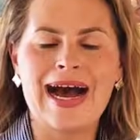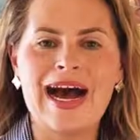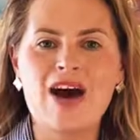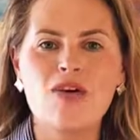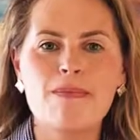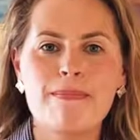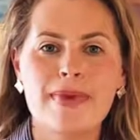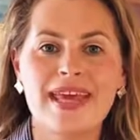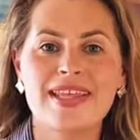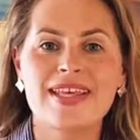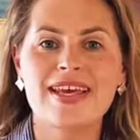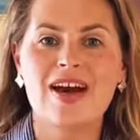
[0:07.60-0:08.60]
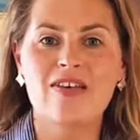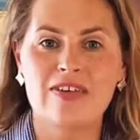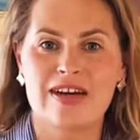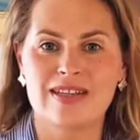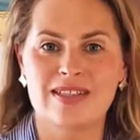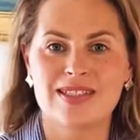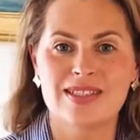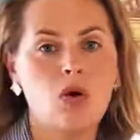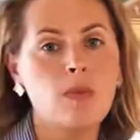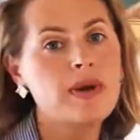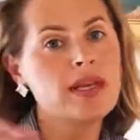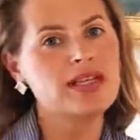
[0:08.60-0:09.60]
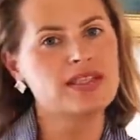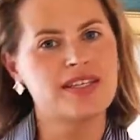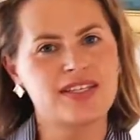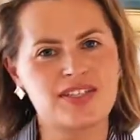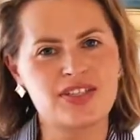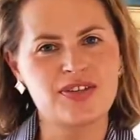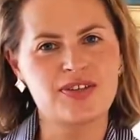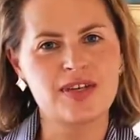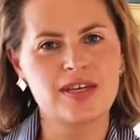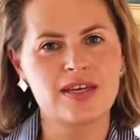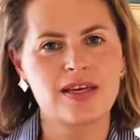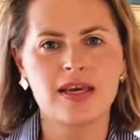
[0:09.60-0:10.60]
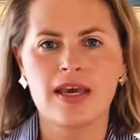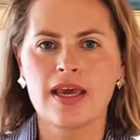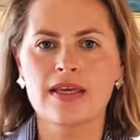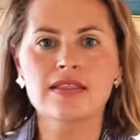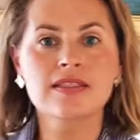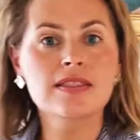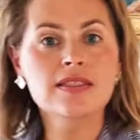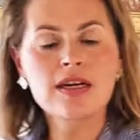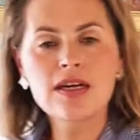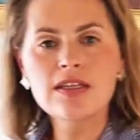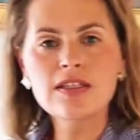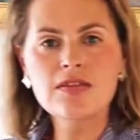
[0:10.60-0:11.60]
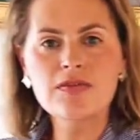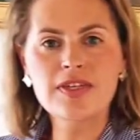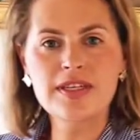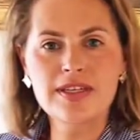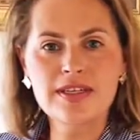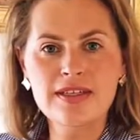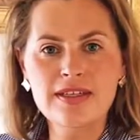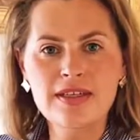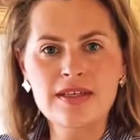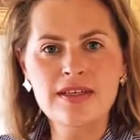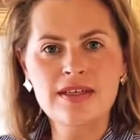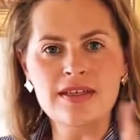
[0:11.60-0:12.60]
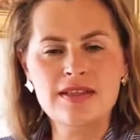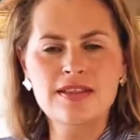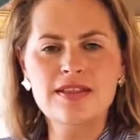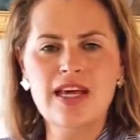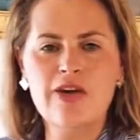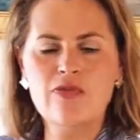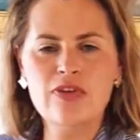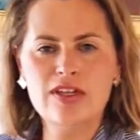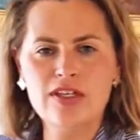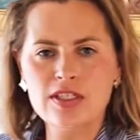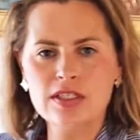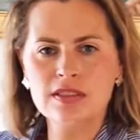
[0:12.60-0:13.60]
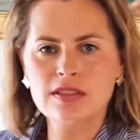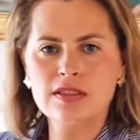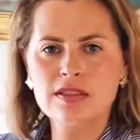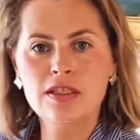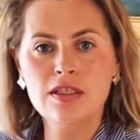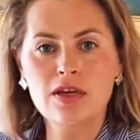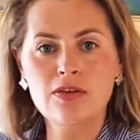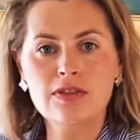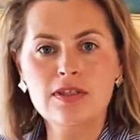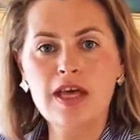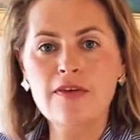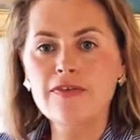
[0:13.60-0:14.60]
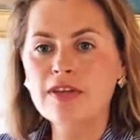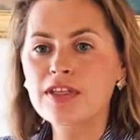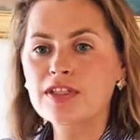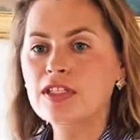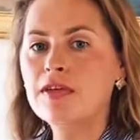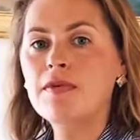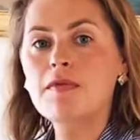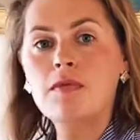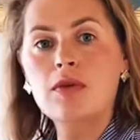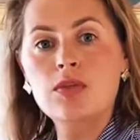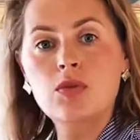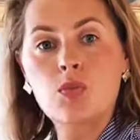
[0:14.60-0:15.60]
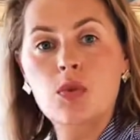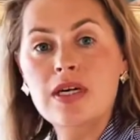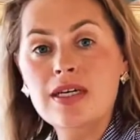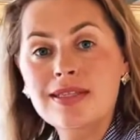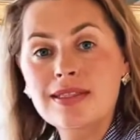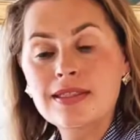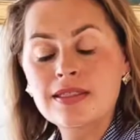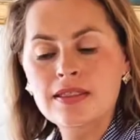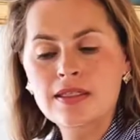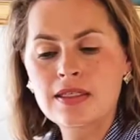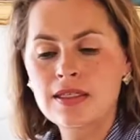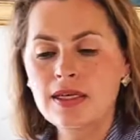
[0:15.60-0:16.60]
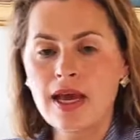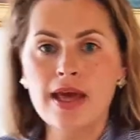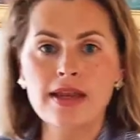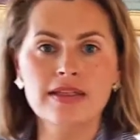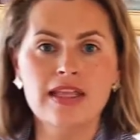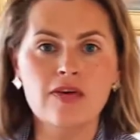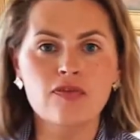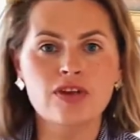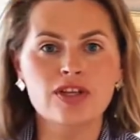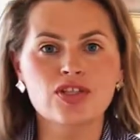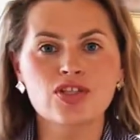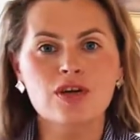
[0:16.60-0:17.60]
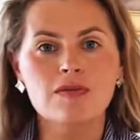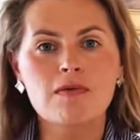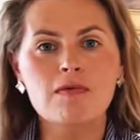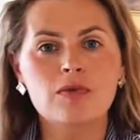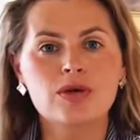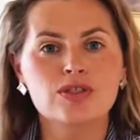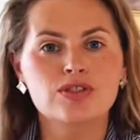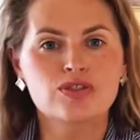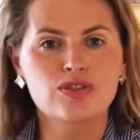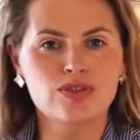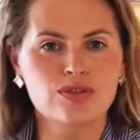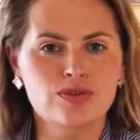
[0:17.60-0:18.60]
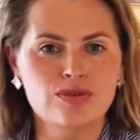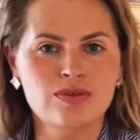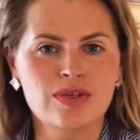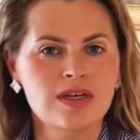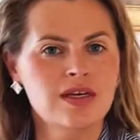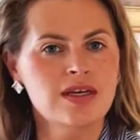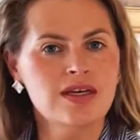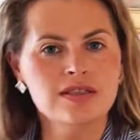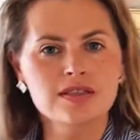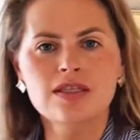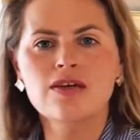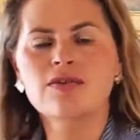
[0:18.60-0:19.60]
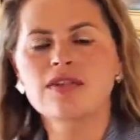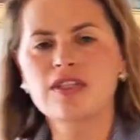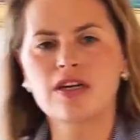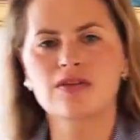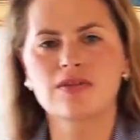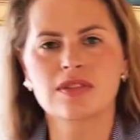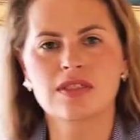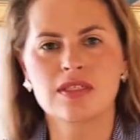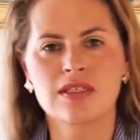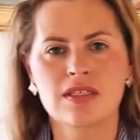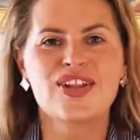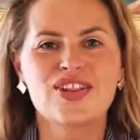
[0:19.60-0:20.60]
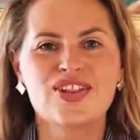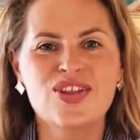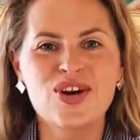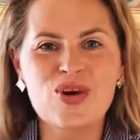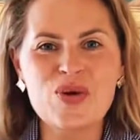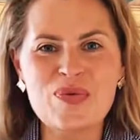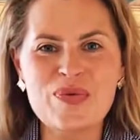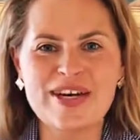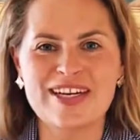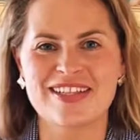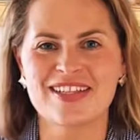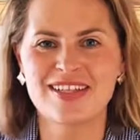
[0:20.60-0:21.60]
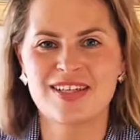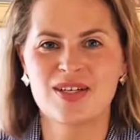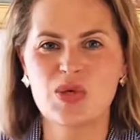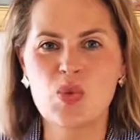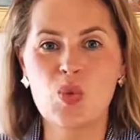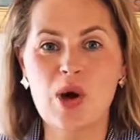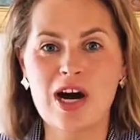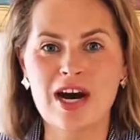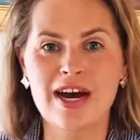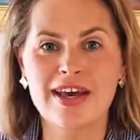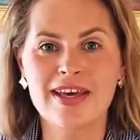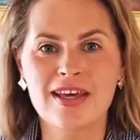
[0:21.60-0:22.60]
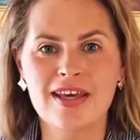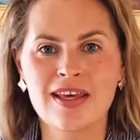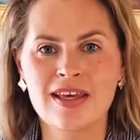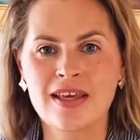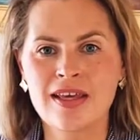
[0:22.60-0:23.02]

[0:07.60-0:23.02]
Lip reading: How many of us open a dictionary and start reading the definitions? You know, the definition of a word 1 and a definition of a word 2, and so it goes. No one. Why?